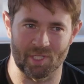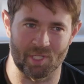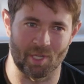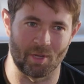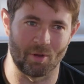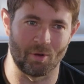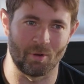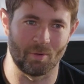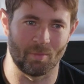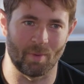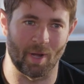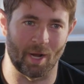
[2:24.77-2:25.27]

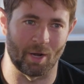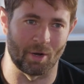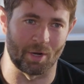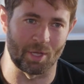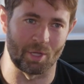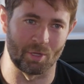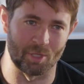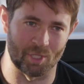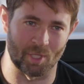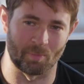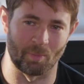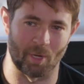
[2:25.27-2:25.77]
So I already
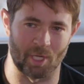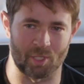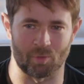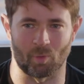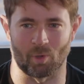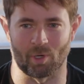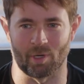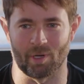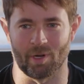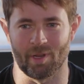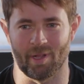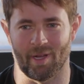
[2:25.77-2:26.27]
used a
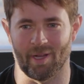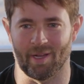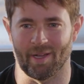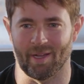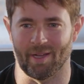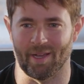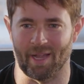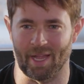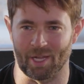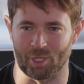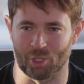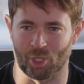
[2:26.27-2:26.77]
buzzword,
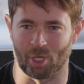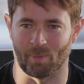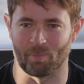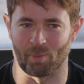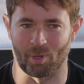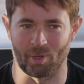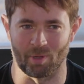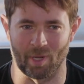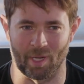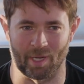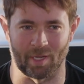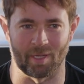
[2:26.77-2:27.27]
edge
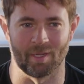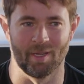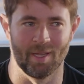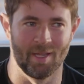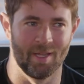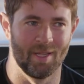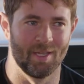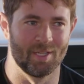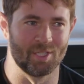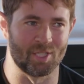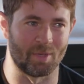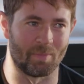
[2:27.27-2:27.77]
computing.
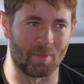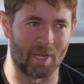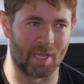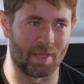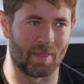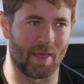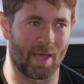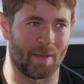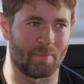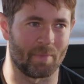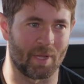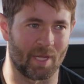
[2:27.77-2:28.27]
To me,
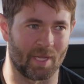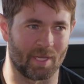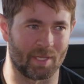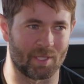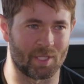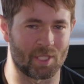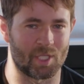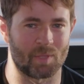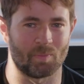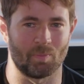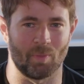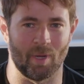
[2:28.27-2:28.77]
that
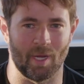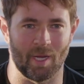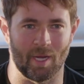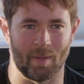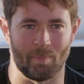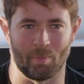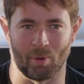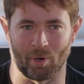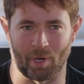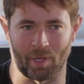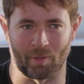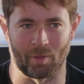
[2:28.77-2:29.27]
means
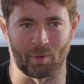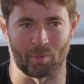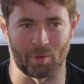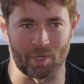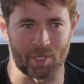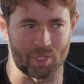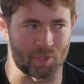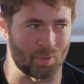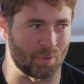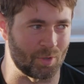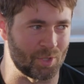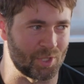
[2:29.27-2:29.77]
putting the
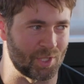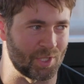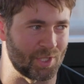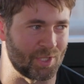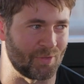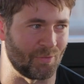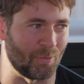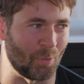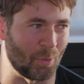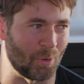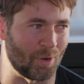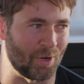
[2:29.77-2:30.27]

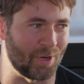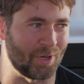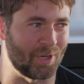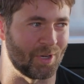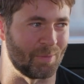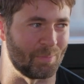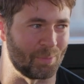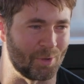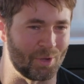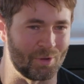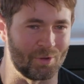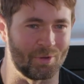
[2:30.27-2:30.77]
resources for
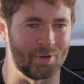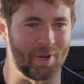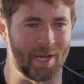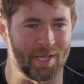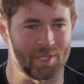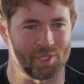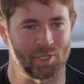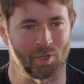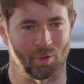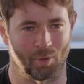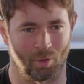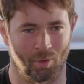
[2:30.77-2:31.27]
compute
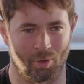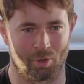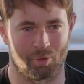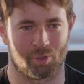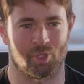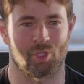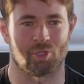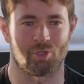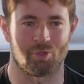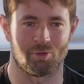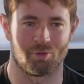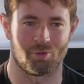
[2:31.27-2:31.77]
as
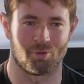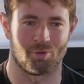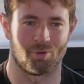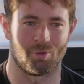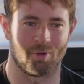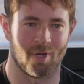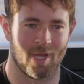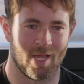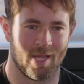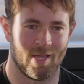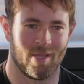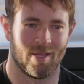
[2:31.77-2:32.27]
close
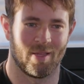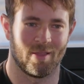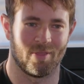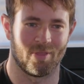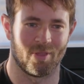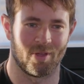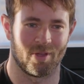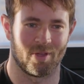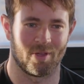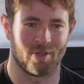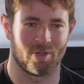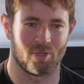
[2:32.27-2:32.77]
to
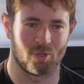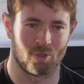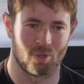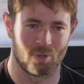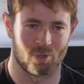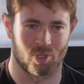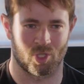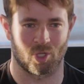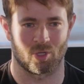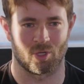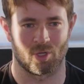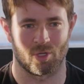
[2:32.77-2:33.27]
the
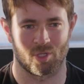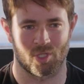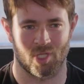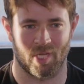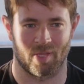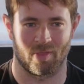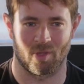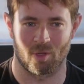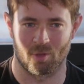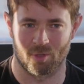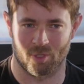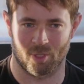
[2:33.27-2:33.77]
users
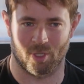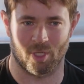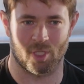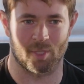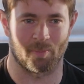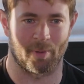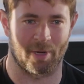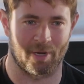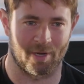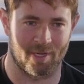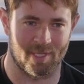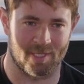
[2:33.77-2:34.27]
and the user
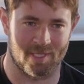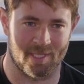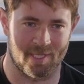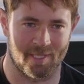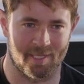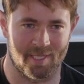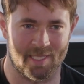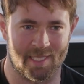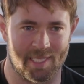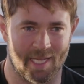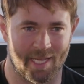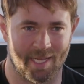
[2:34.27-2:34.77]

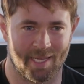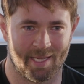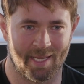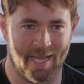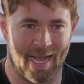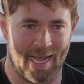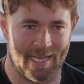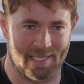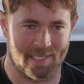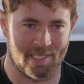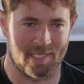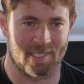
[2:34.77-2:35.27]
experiences
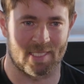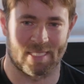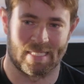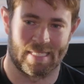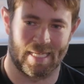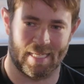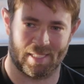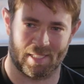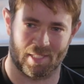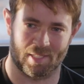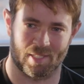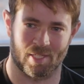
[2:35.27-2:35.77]
as is
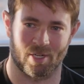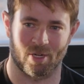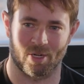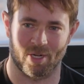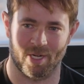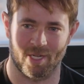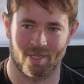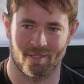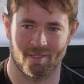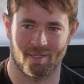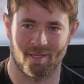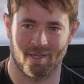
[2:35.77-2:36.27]

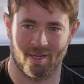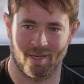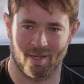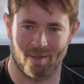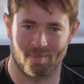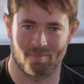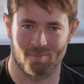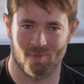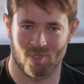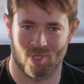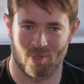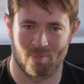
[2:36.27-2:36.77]
necessary
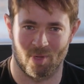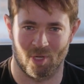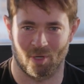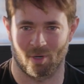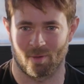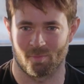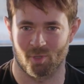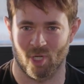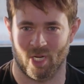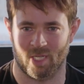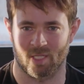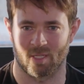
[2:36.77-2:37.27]
to meet
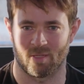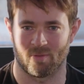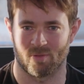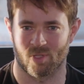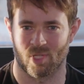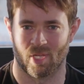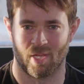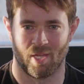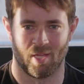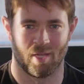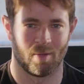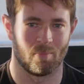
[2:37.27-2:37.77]
your
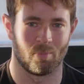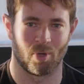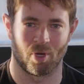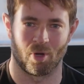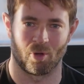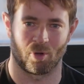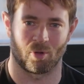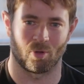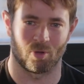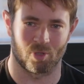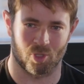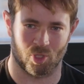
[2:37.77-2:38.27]
objectives, but
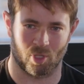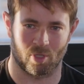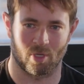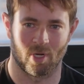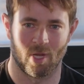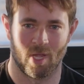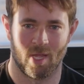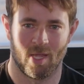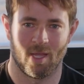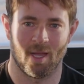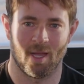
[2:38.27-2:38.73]
no closer.